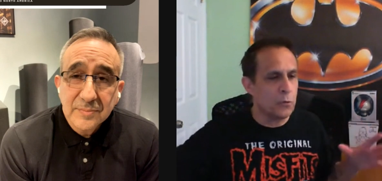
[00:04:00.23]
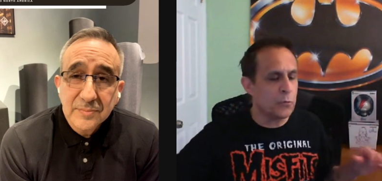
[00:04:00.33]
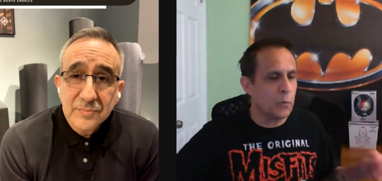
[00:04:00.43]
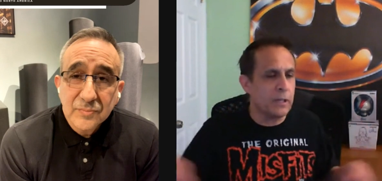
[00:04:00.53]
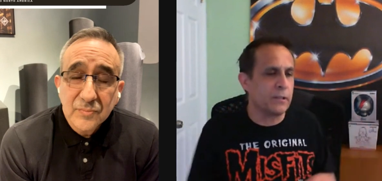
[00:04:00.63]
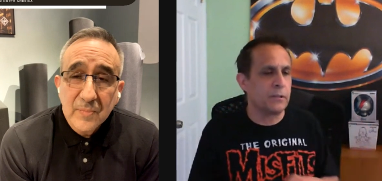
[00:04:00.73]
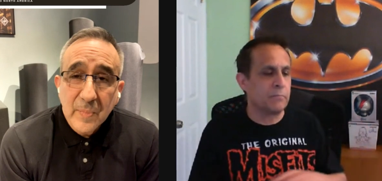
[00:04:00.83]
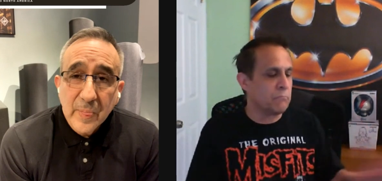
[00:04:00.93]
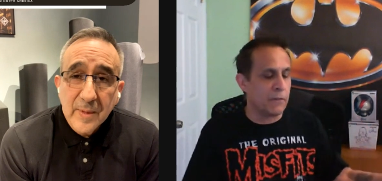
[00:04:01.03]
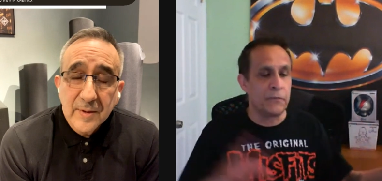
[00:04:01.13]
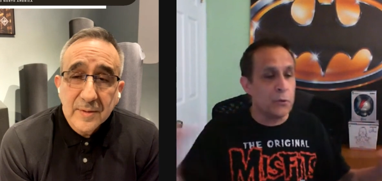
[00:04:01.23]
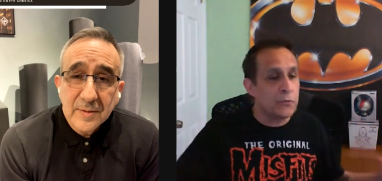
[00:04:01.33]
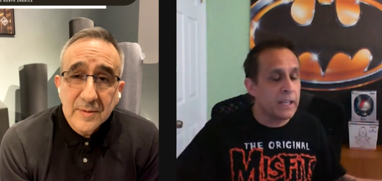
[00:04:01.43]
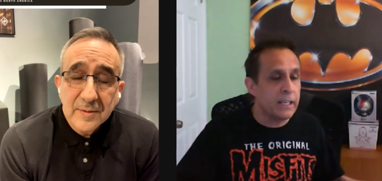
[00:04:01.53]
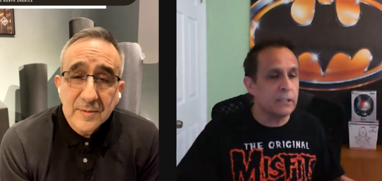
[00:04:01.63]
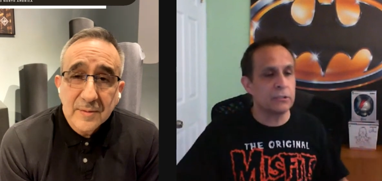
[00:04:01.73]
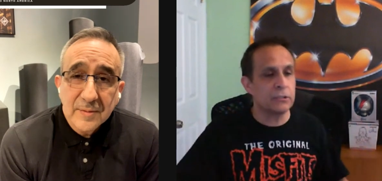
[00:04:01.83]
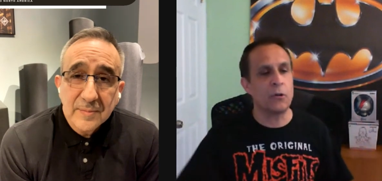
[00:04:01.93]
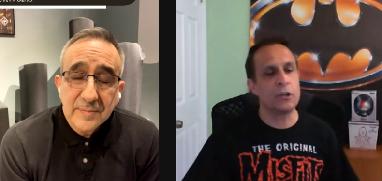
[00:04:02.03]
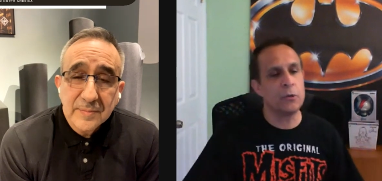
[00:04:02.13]
Speaker 1: with a few things, or
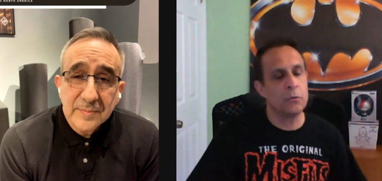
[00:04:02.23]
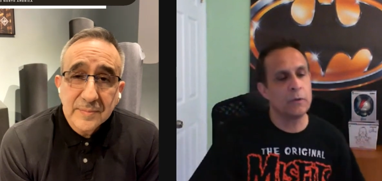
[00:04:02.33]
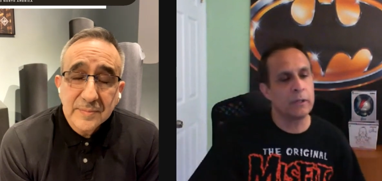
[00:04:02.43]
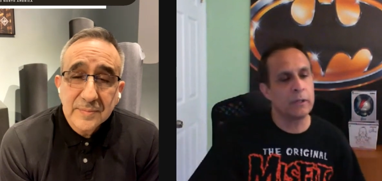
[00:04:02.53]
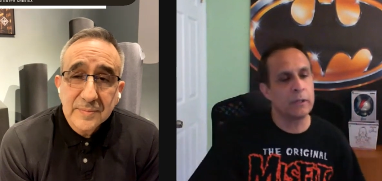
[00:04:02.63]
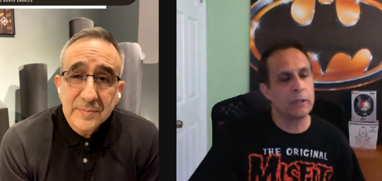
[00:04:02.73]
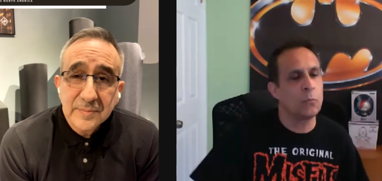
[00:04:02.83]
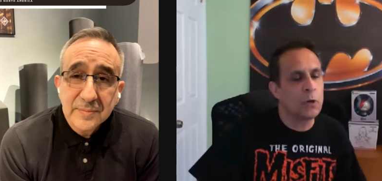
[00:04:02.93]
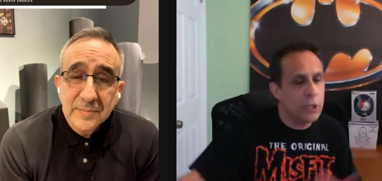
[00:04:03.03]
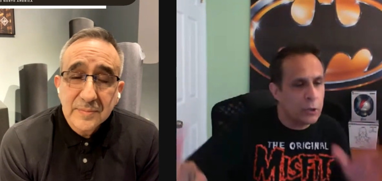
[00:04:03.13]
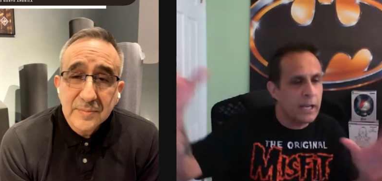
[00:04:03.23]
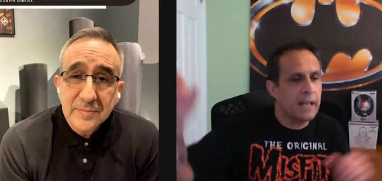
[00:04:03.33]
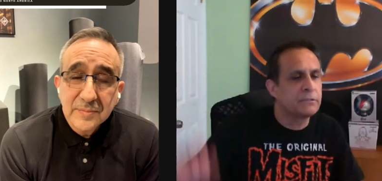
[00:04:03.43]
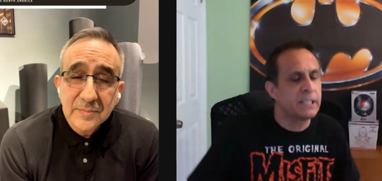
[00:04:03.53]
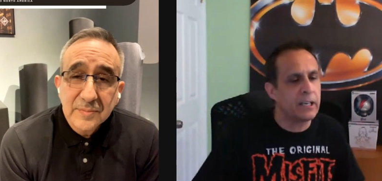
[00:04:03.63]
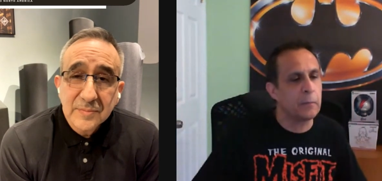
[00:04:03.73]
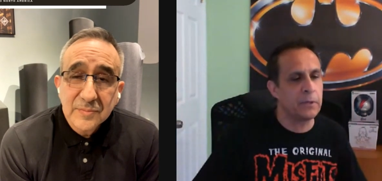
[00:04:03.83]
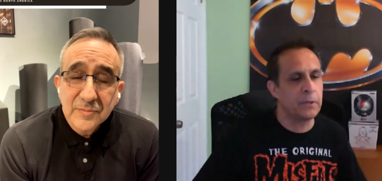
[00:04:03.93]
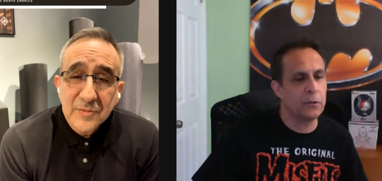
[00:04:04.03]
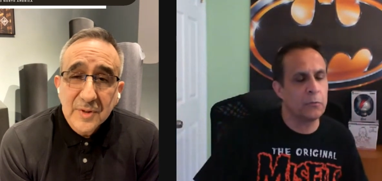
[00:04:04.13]
are you like, what are you going to have set up
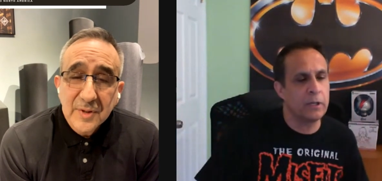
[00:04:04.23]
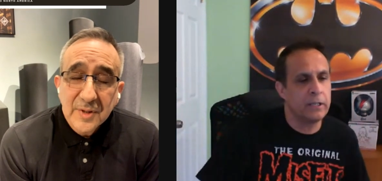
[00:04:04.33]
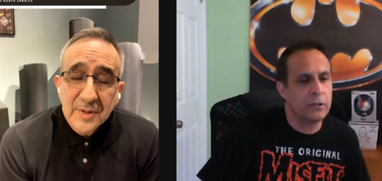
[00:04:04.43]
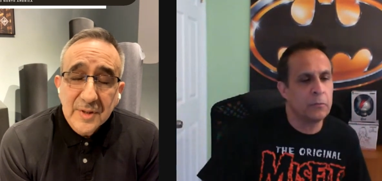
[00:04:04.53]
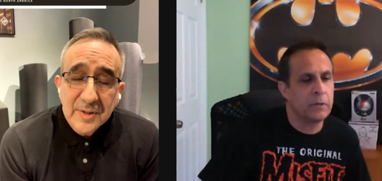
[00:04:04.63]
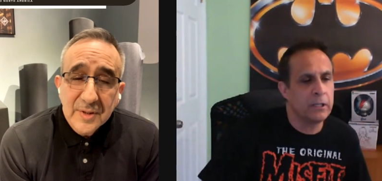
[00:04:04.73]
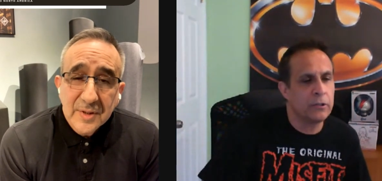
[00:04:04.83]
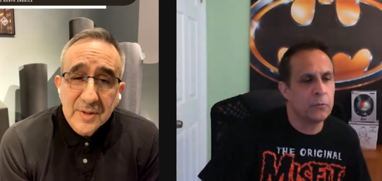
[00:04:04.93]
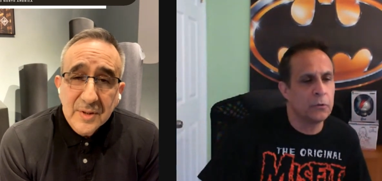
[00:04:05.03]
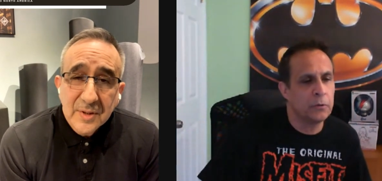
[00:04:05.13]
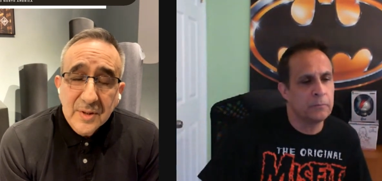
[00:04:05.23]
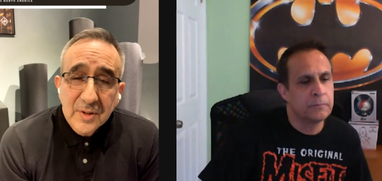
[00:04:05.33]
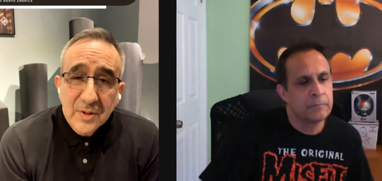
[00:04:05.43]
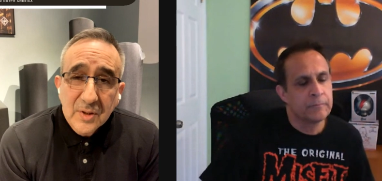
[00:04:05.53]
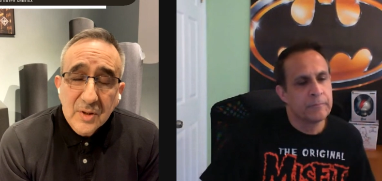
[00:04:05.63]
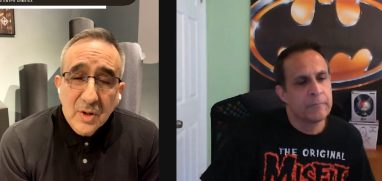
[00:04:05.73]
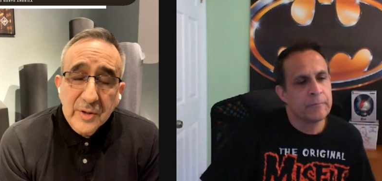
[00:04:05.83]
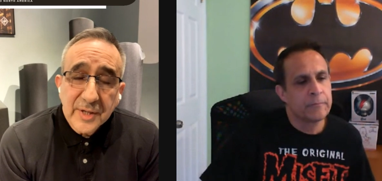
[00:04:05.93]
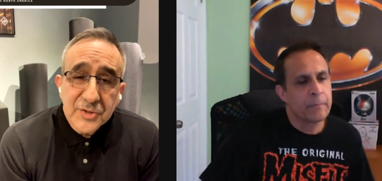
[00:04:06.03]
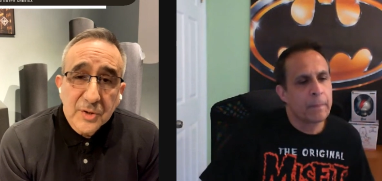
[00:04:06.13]
in your in your in your room?
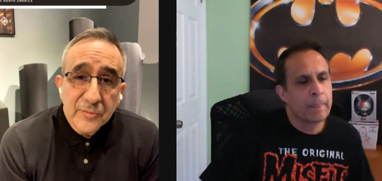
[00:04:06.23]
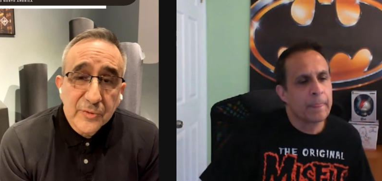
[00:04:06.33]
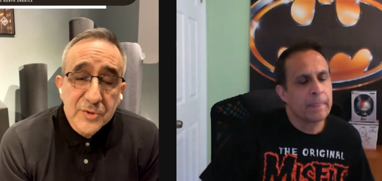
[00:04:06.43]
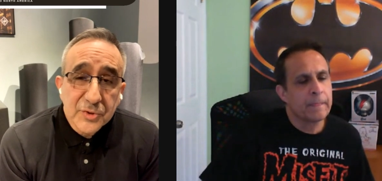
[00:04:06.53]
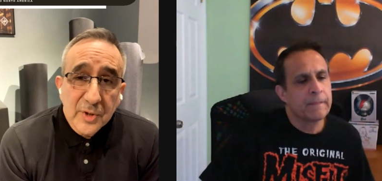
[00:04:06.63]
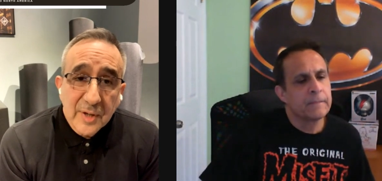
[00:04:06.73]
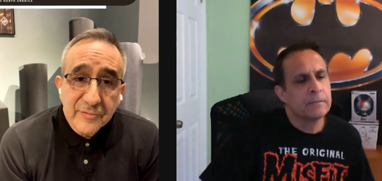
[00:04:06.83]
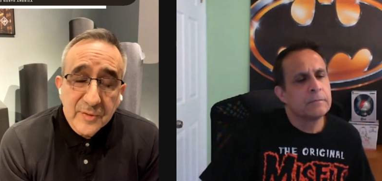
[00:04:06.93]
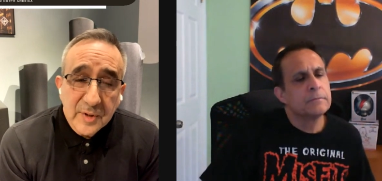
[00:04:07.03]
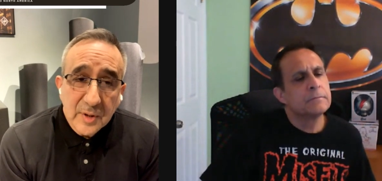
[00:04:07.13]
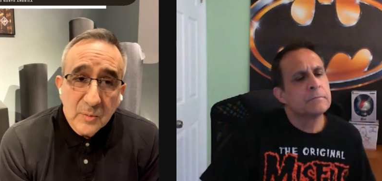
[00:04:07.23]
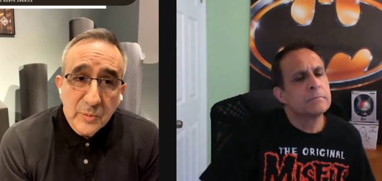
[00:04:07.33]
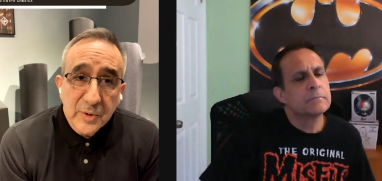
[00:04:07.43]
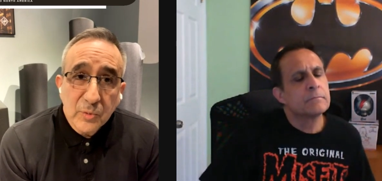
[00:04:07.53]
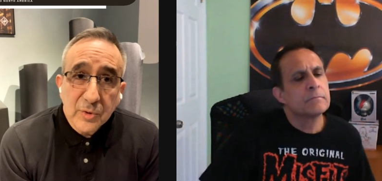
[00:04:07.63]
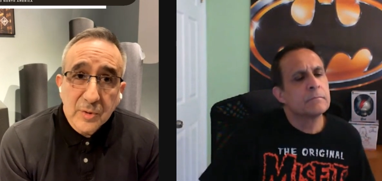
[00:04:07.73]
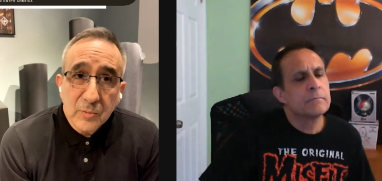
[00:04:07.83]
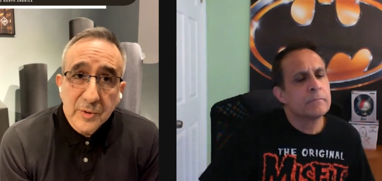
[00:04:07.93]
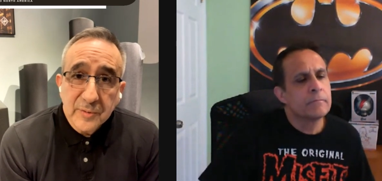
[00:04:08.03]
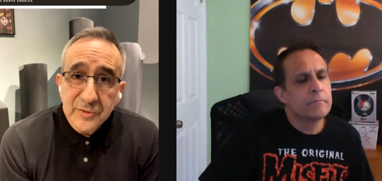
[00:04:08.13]
Speaker 2: Okay, so first off, uh, we
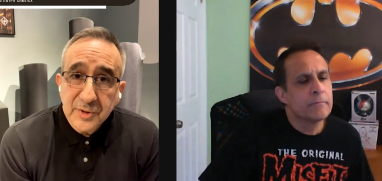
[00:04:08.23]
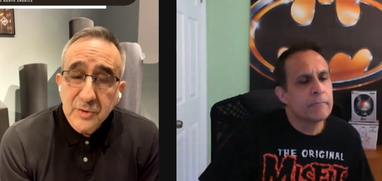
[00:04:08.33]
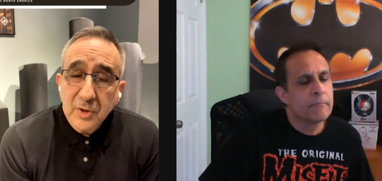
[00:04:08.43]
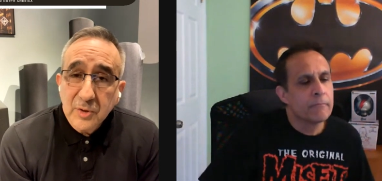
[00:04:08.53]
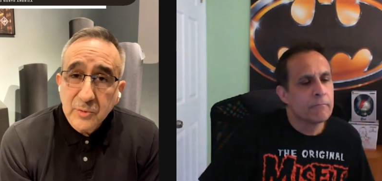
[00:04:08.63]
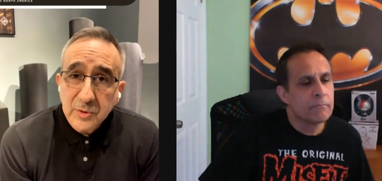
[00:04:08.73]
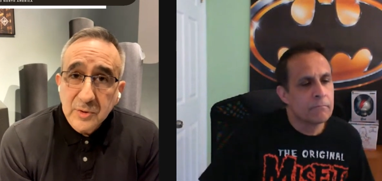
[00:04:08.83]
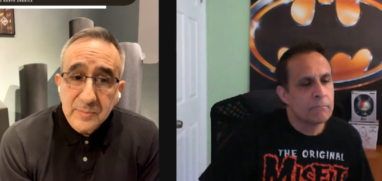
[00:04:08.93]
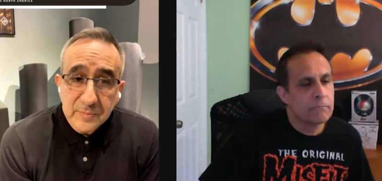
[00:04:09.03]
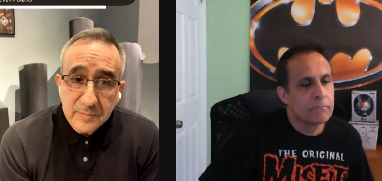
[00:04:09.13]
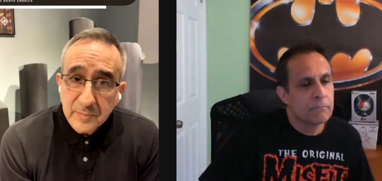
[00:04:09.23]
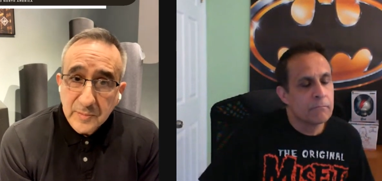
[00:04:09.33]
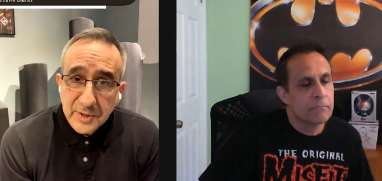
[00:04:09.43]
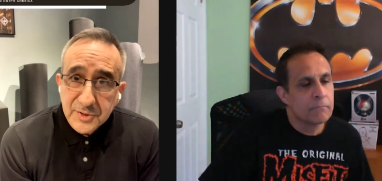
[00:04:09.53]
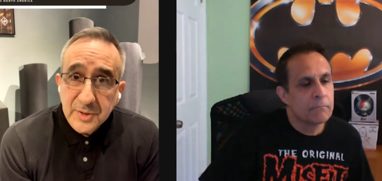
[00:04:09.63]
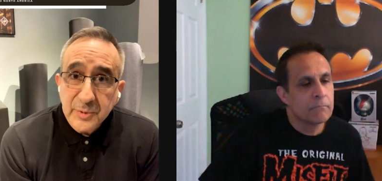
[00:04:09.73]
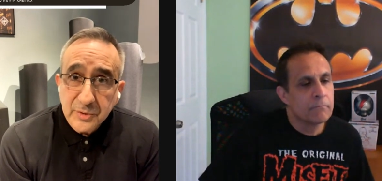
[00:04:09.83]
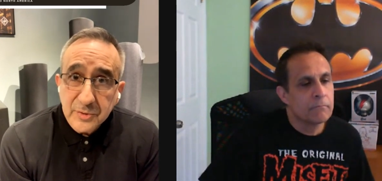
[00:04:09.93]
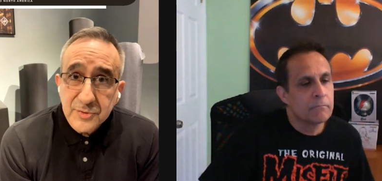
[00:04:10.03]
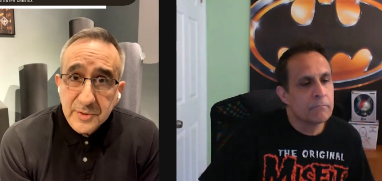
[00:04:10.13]
were one of the inaugural
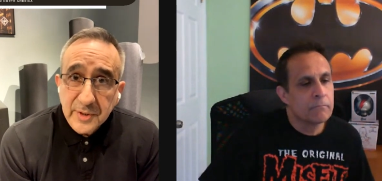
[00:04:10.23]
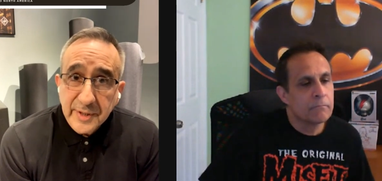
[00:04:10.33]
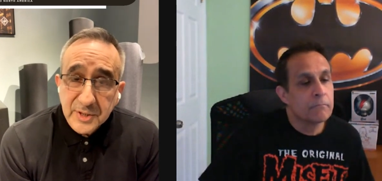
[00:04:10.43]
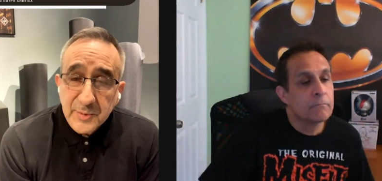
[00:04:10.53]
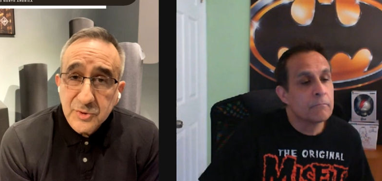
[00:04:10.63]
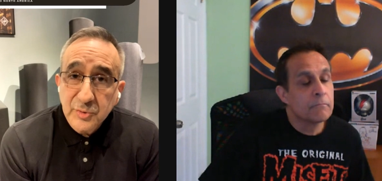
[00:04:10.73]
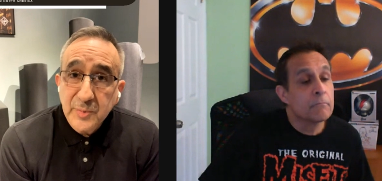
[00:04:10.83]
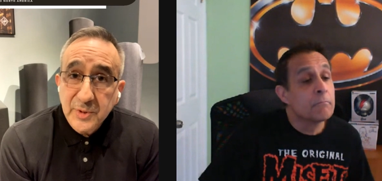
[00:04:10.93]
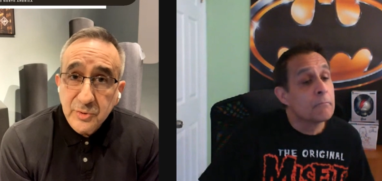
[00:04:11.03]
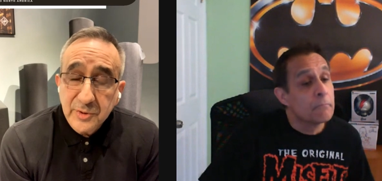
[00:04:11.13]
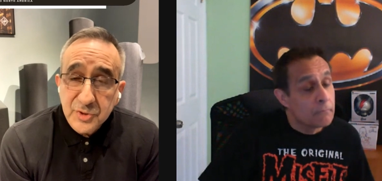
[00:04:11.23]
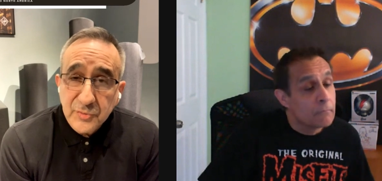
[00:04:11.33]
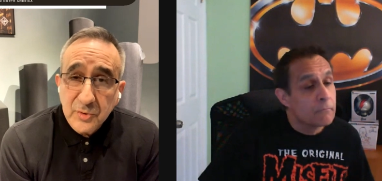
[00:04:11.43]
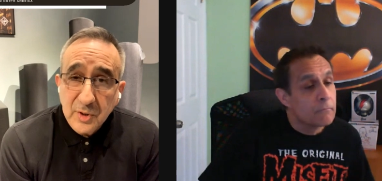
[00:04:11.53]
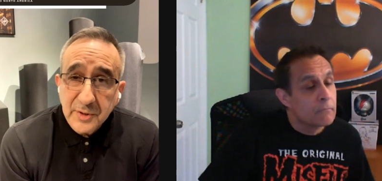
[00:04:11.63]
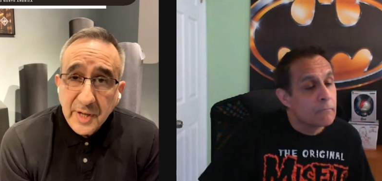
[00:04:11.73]
exhibitors at AXPONA. So we've been doing this for a long